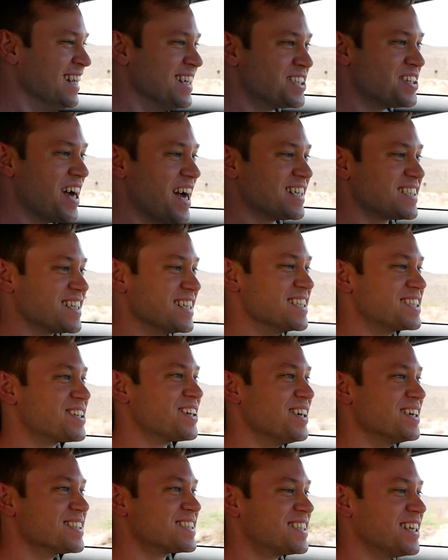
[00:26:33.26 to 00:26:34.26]
traction
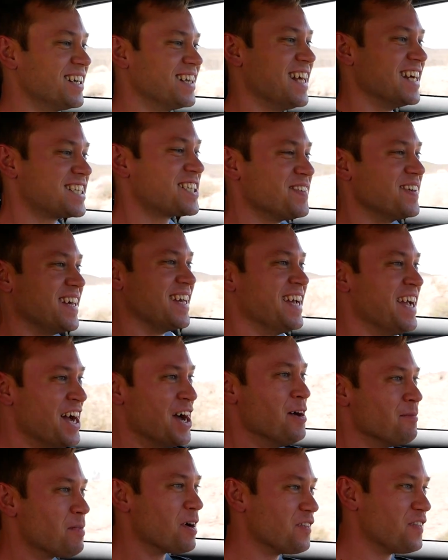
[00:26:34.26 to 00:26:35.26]
control still lets me
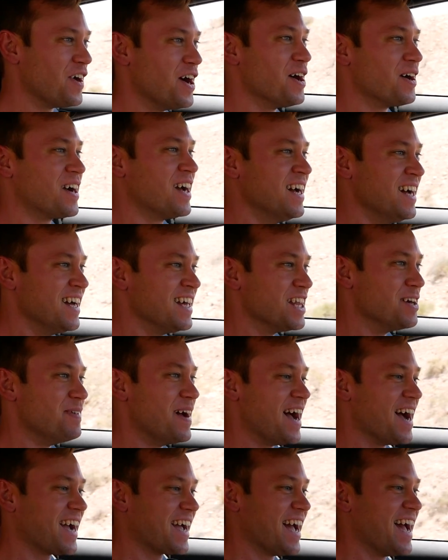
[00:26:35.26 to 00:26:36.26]
provoke the
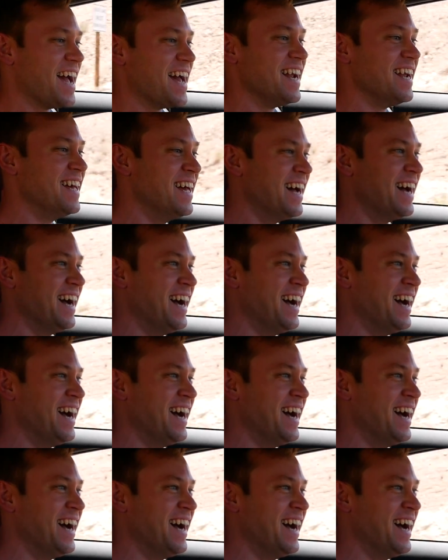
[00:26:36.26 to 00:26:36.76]
back end.